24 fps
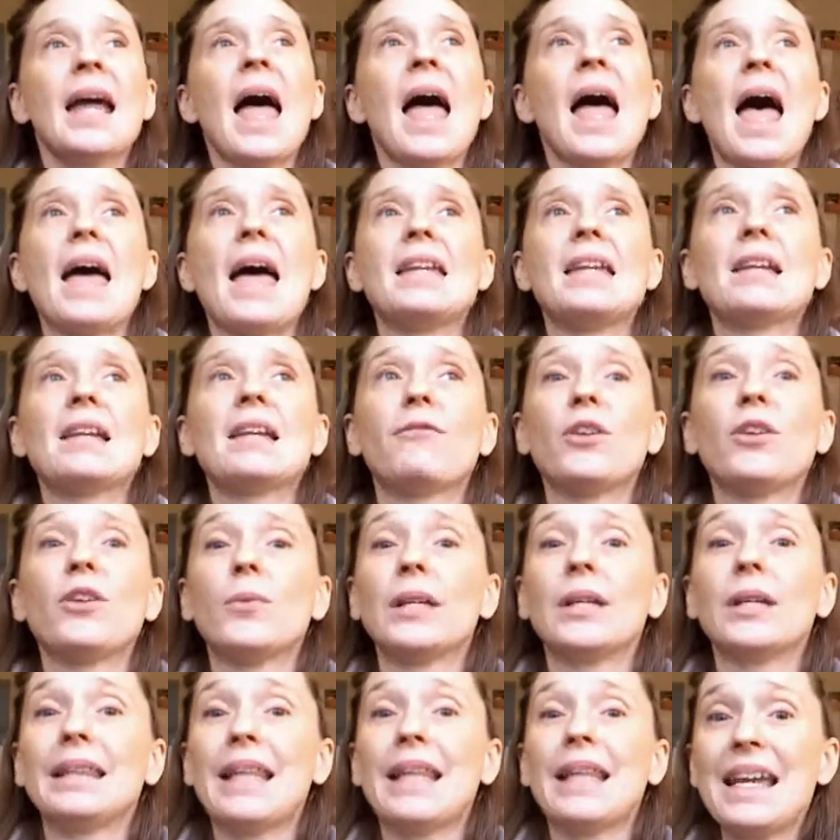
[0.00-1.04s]
And if you
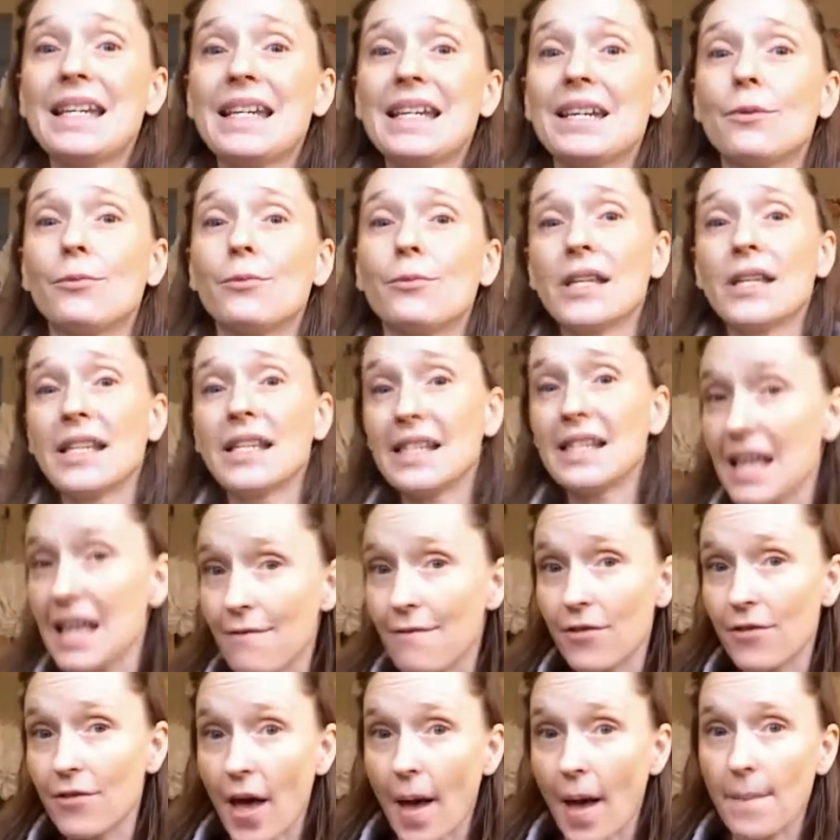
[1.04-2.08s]
would like to
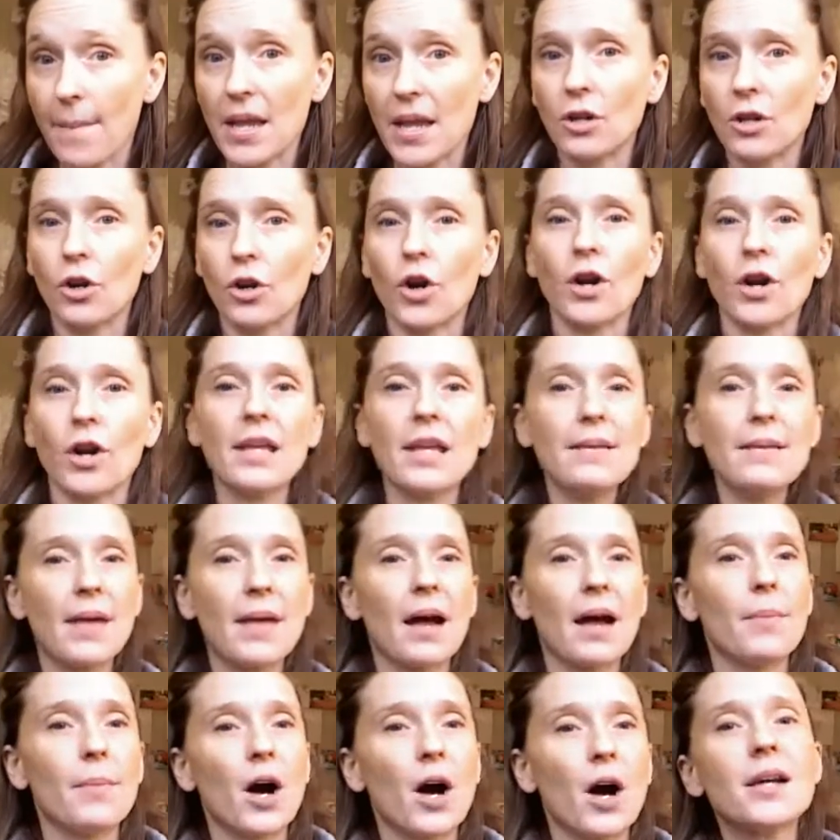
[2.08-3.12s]
receive them in your
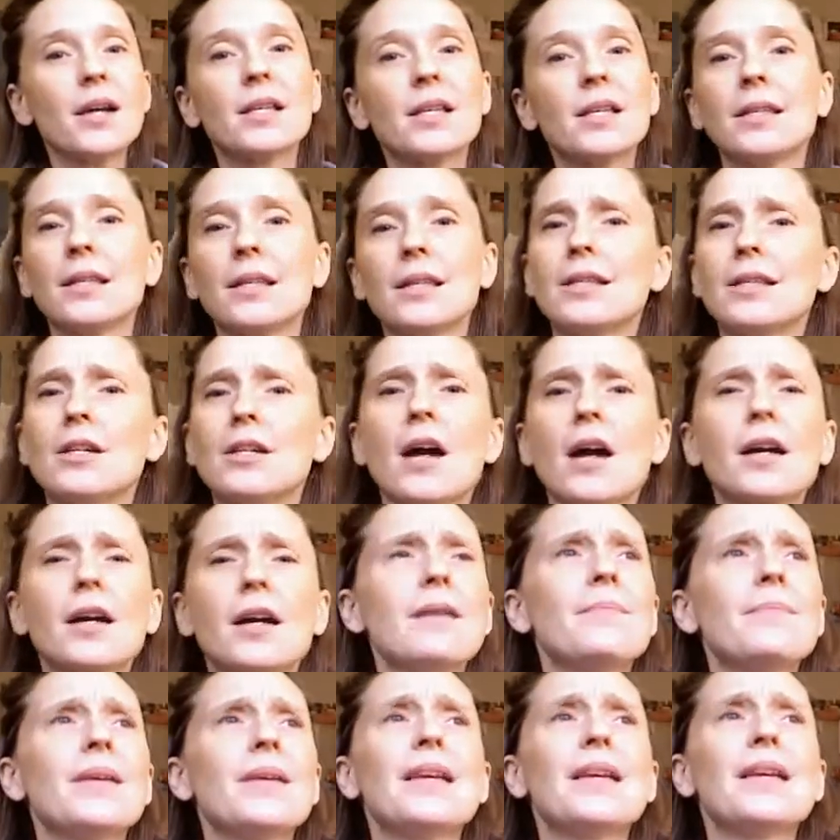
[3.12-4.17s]
email box, it's not going
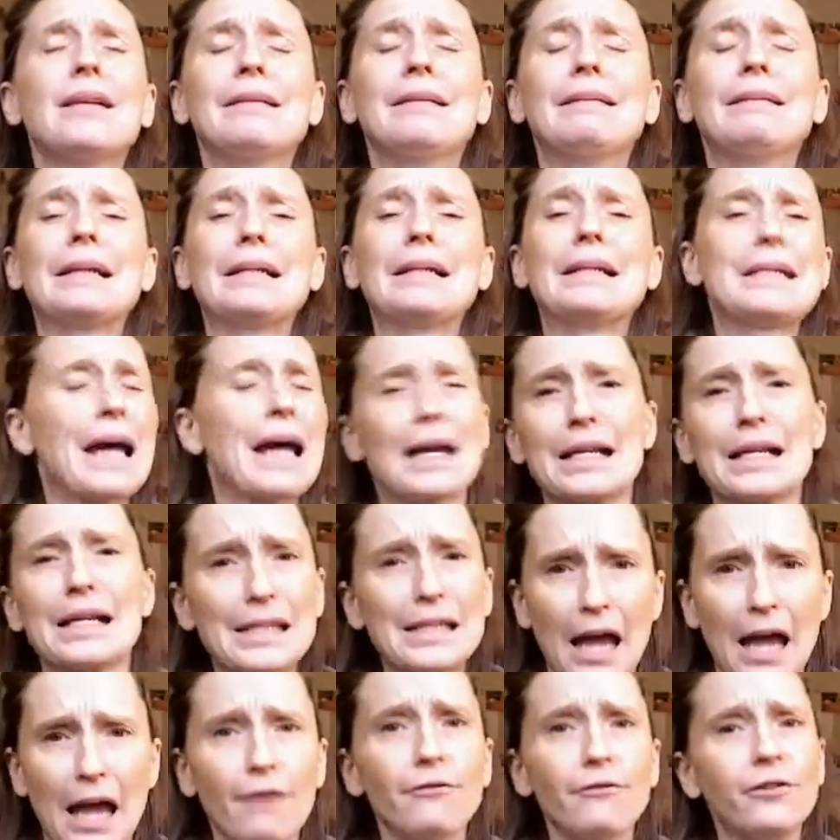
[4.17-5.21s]
to be a ton of
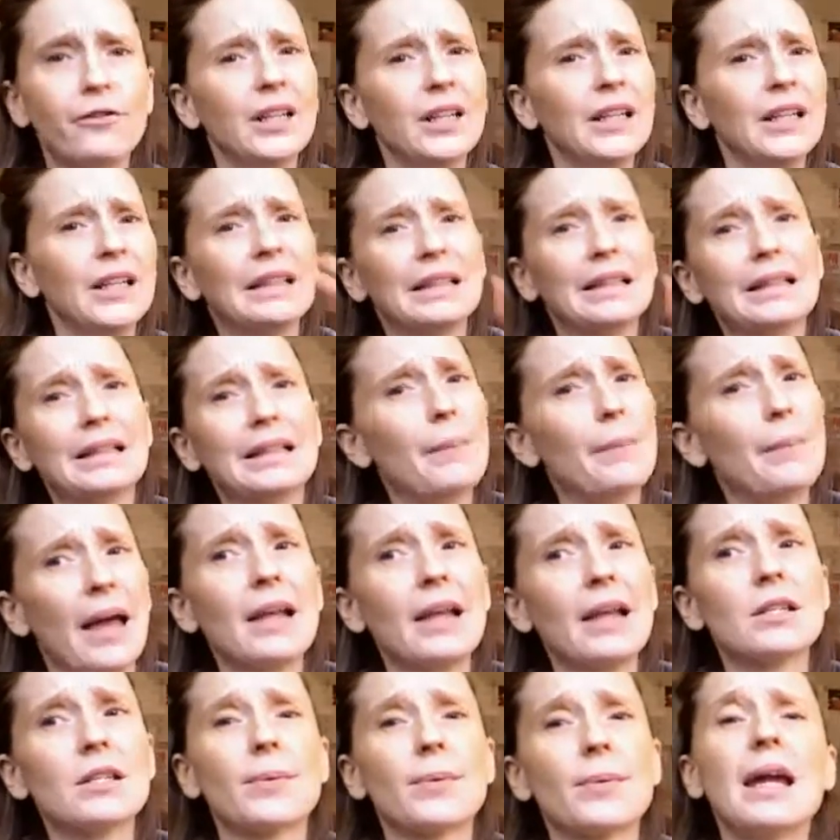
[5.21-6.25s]
stuff, little
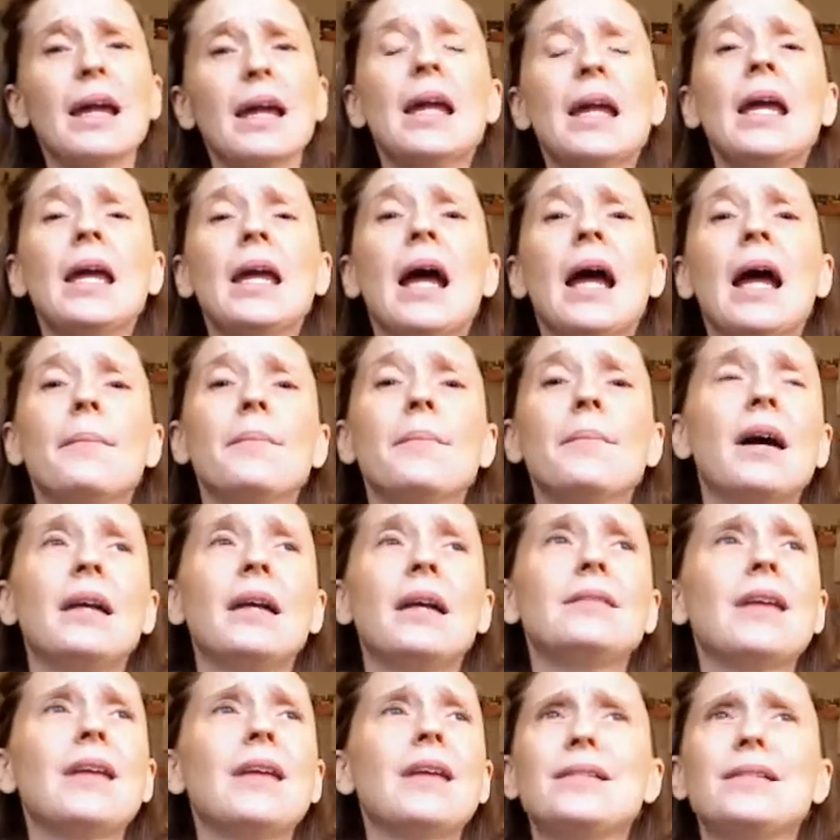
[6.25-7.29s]
bits, right? I
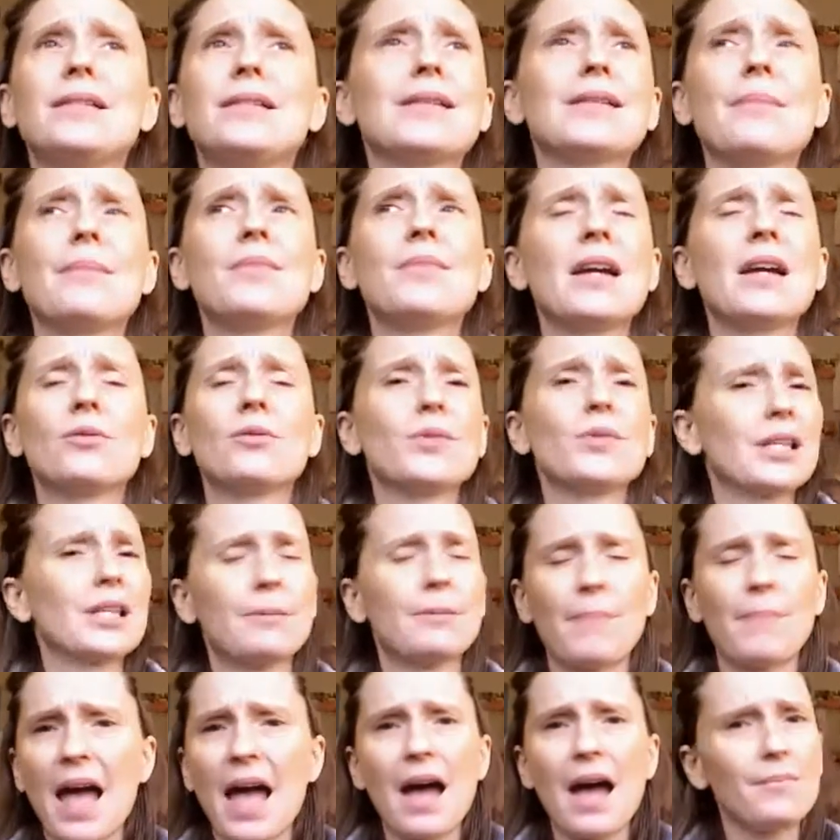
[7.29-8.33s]
don't
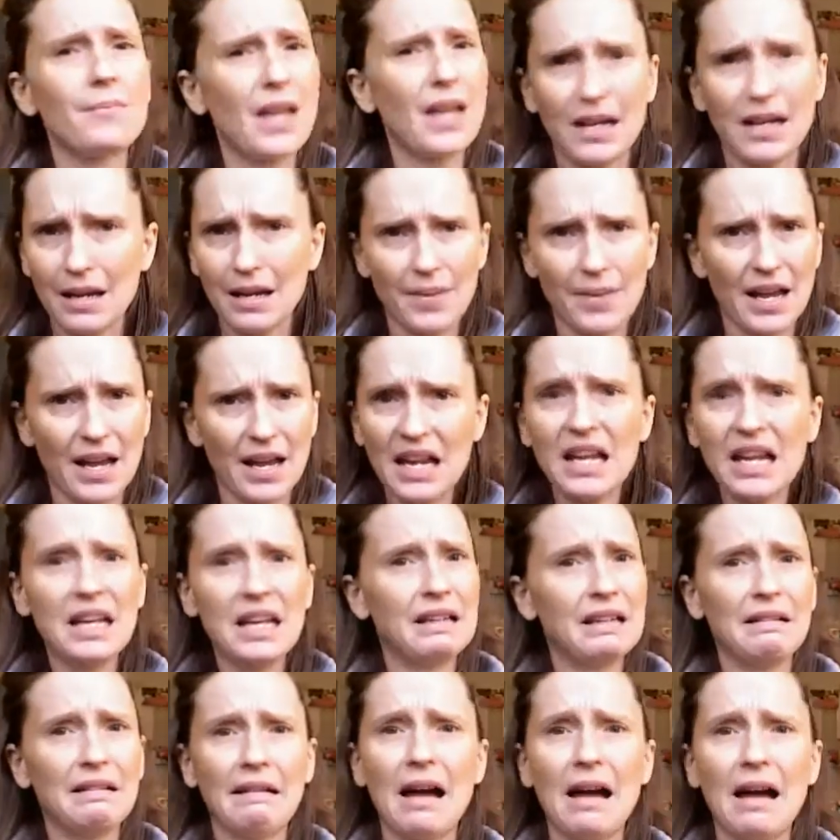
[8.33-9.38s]
spam anybody.
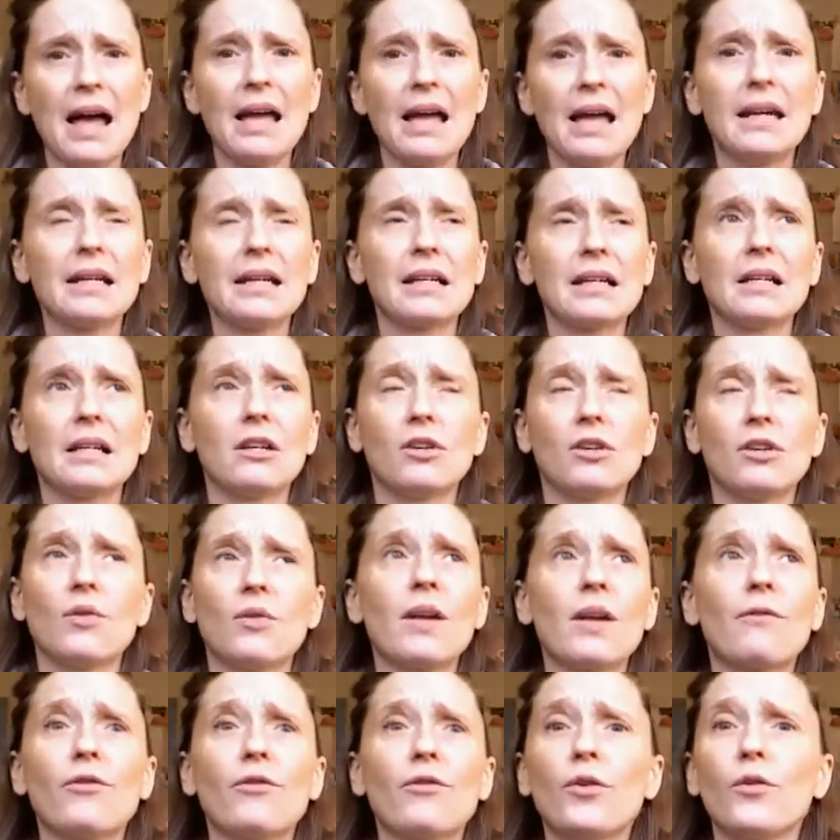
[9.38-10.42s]
And, you know,
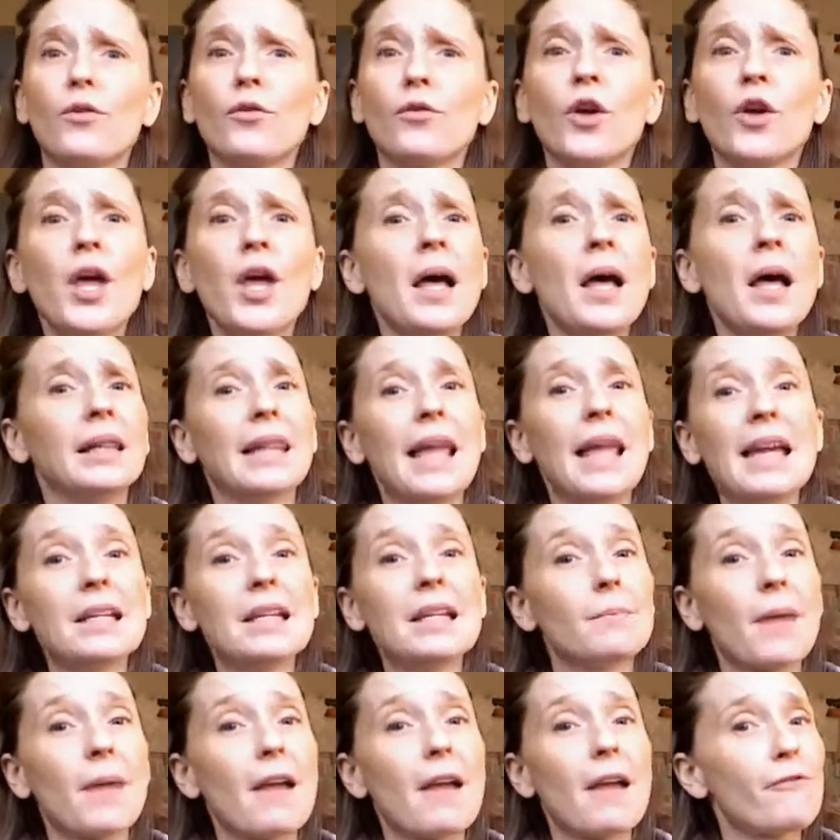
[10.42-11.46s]
if you've liked
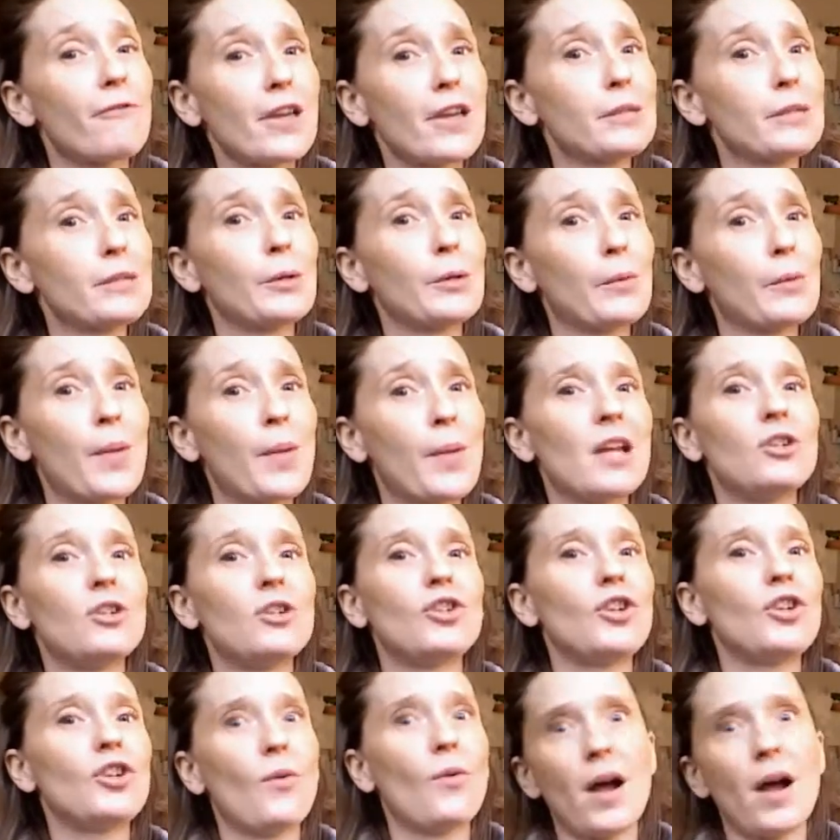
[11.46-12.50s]
my Facebook page,
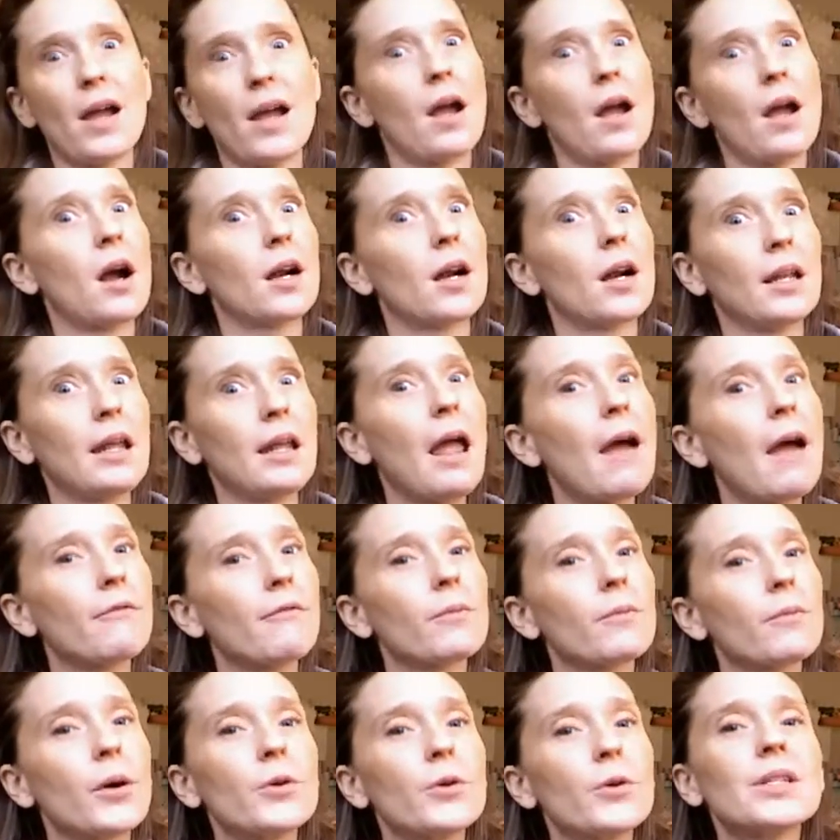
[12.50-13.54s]
you know I hardly
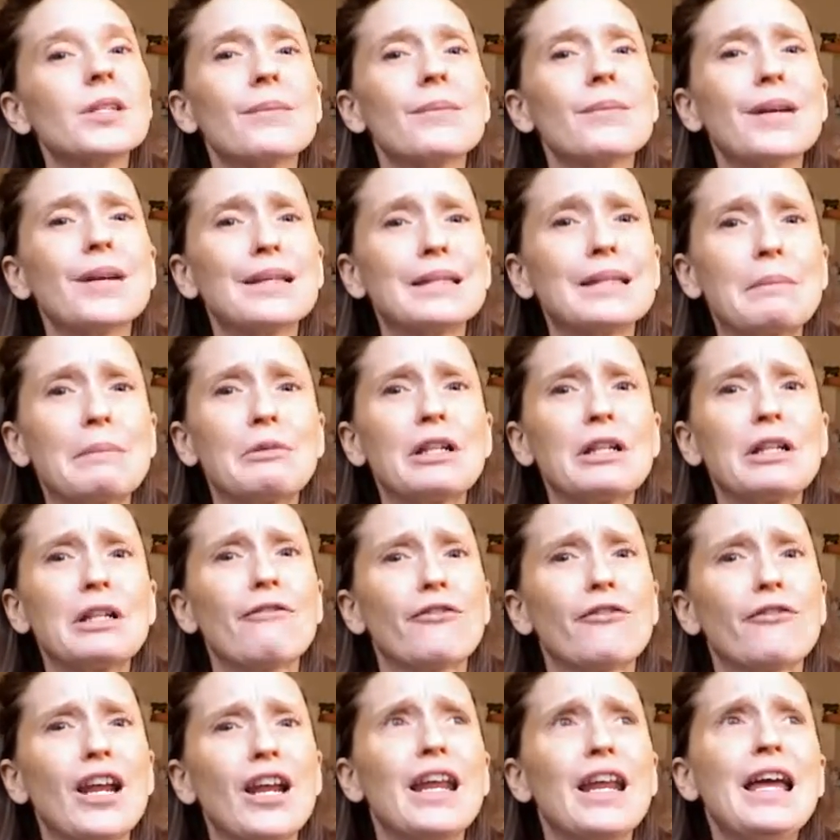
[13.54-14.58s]
ever post there because I'm really
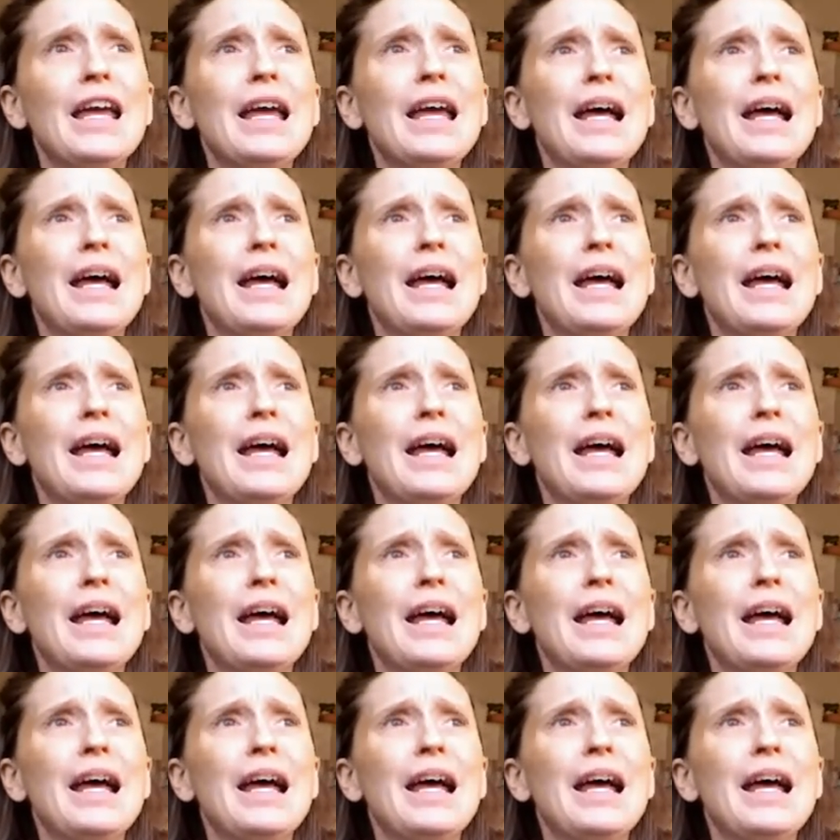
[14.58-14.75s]
afraid.